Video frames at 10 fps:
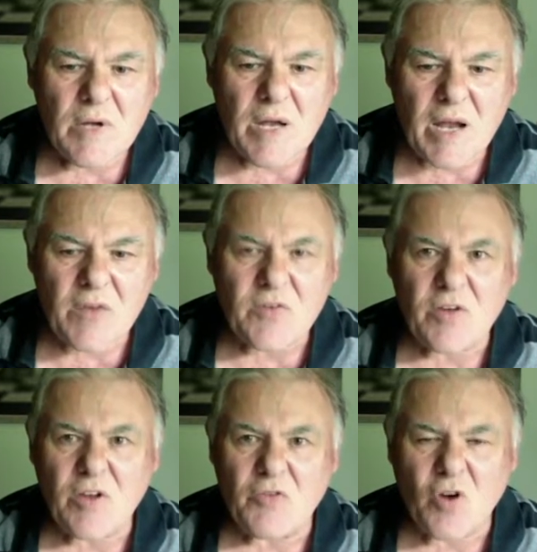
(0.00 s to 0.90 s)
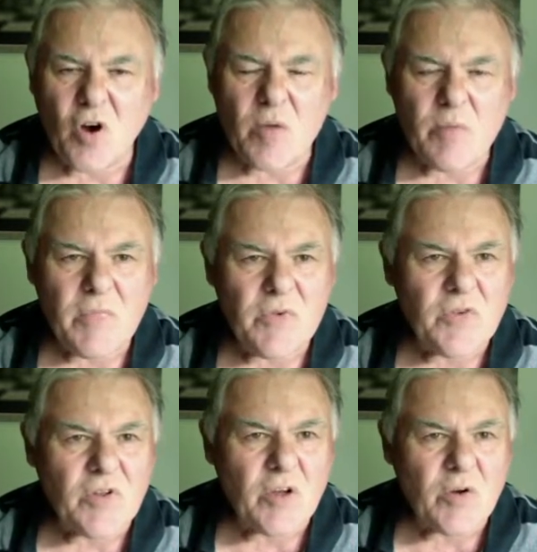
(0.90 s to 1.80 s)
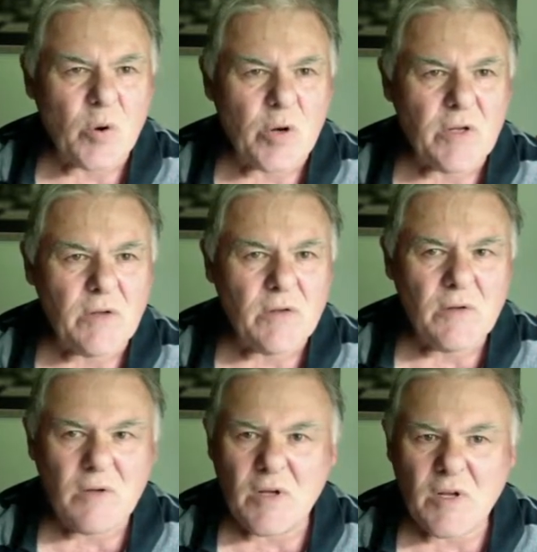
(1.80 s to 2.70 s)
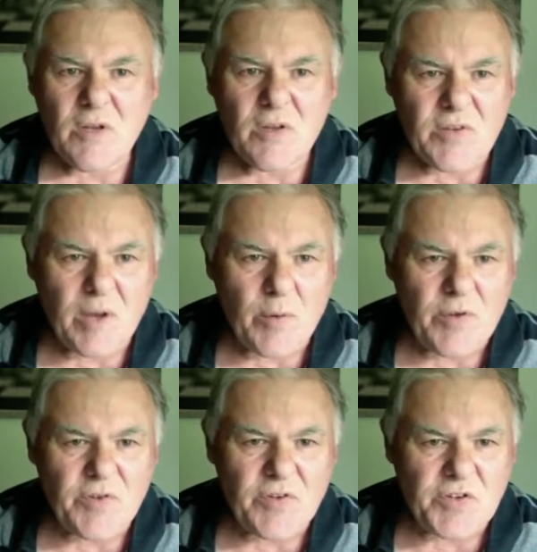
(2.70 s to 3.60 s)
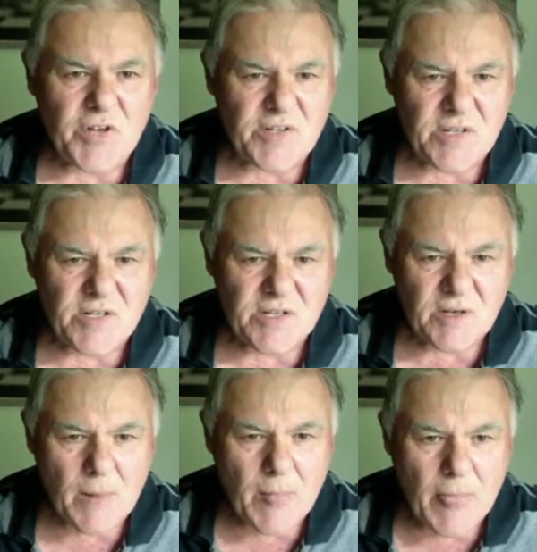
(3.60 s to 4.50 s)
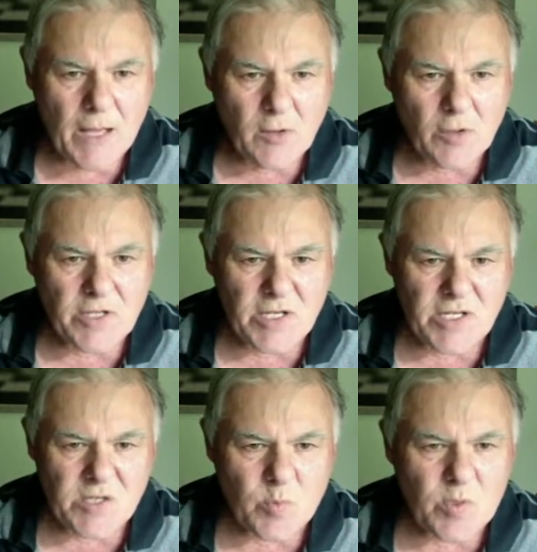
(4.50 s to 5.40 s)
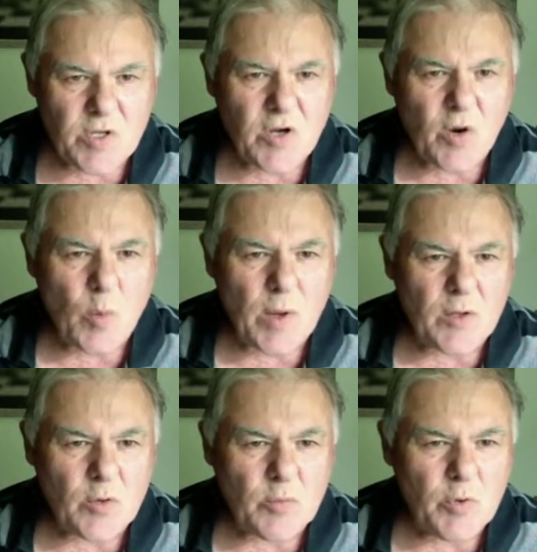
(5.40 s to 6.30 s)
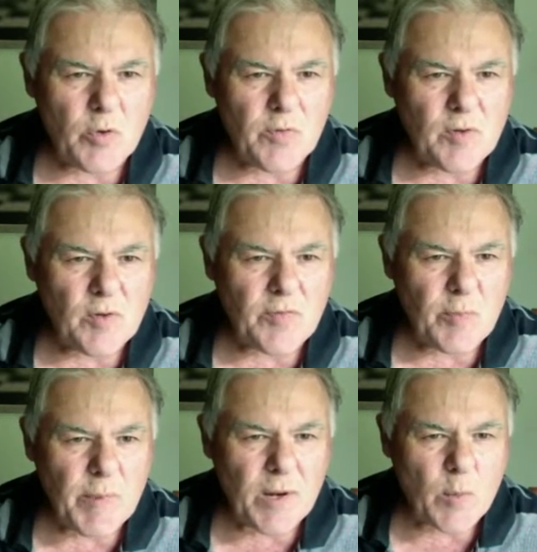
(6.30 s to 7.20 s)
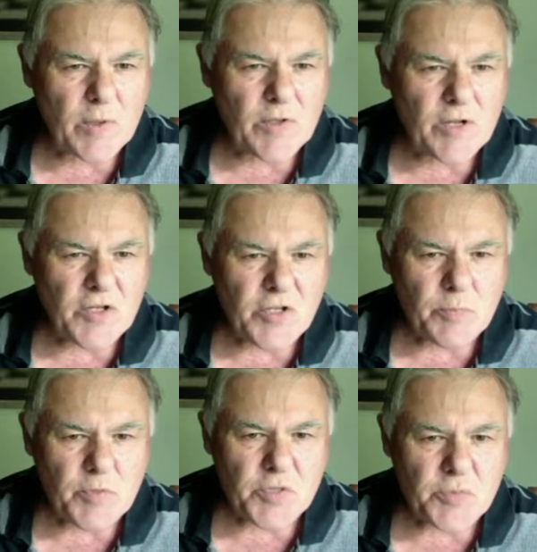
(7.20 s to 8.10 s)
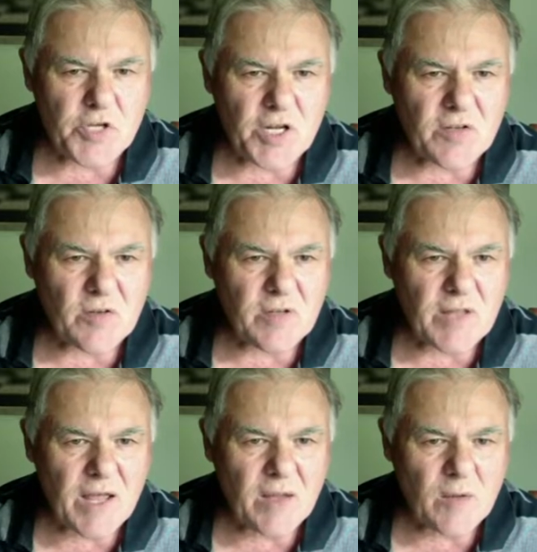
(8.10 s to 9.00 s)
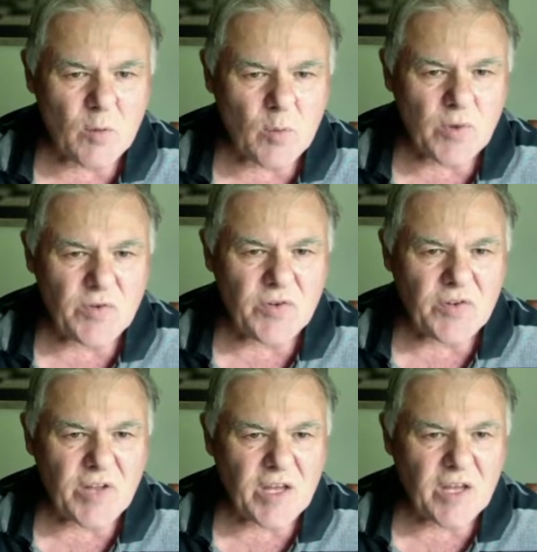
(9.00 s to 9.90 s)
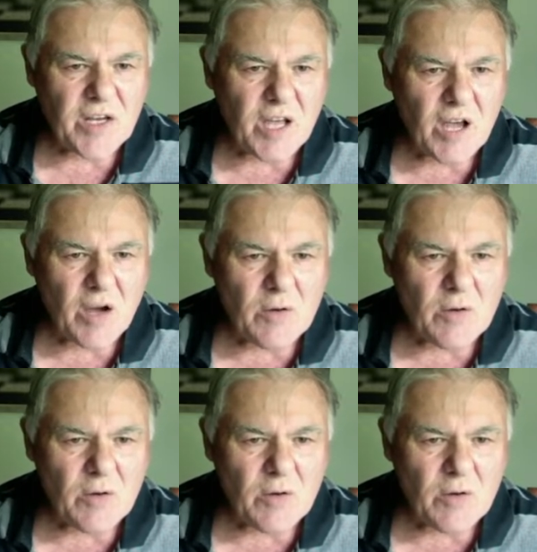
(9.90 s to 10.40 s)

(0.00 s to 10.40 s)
He's got no time. He's got no queen. See how easy chess is. Look at this. When you've got one good move, you look for a better one, don't you? Bishop checks. Look at that. Where's his king going to go?